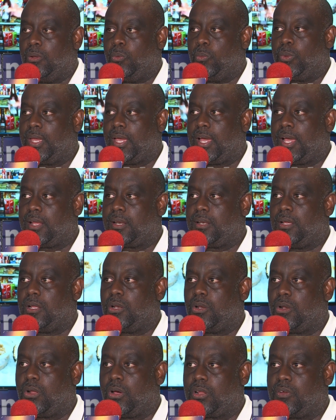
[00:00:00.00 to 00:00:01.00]
we had a
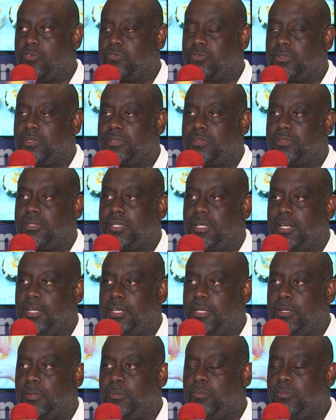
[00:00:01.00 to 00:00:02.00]
lot of
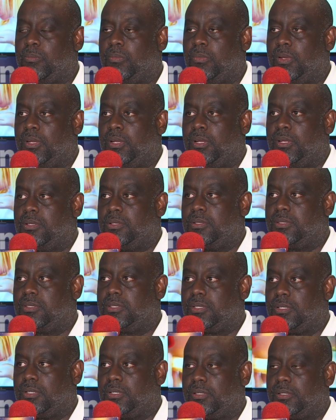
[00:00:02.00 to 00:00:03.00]
time
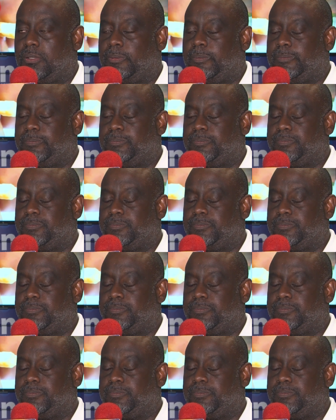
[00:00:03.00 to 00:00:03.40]
to